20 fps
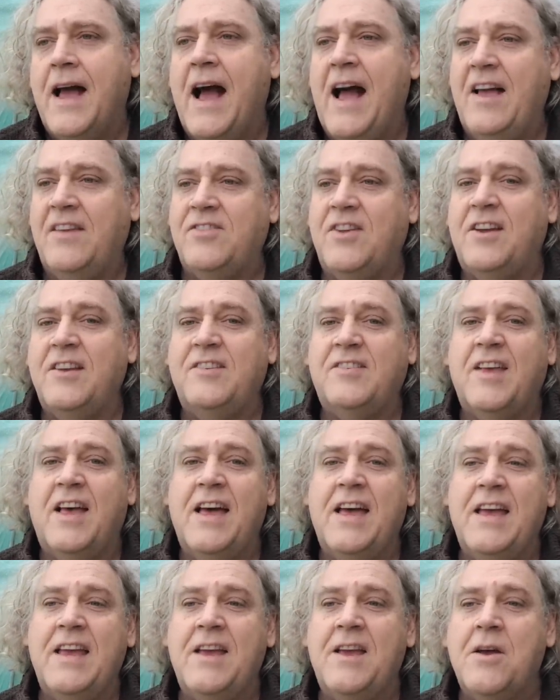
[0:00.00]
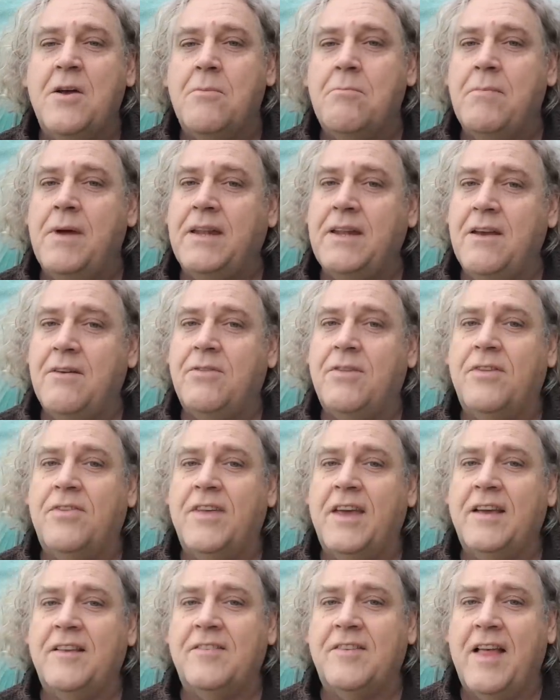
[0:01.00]
As I say, many of the
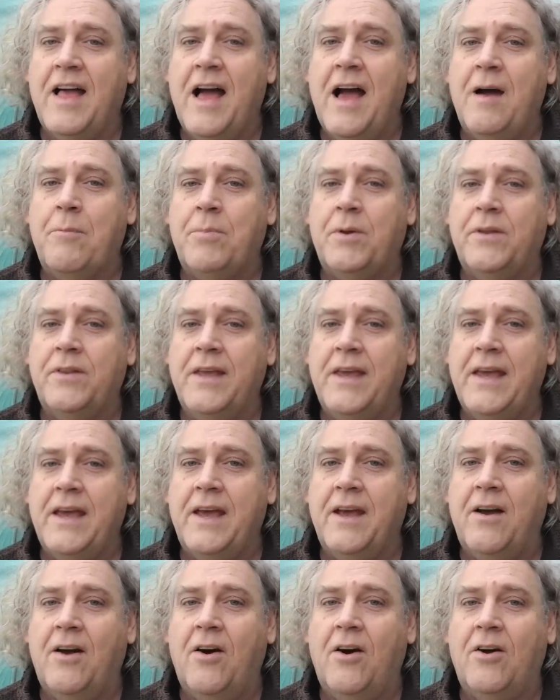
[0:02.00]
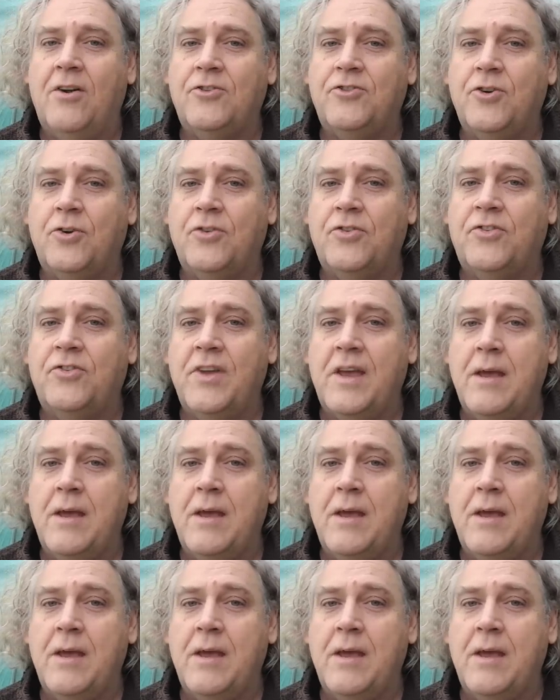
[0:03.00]
things that happen here are just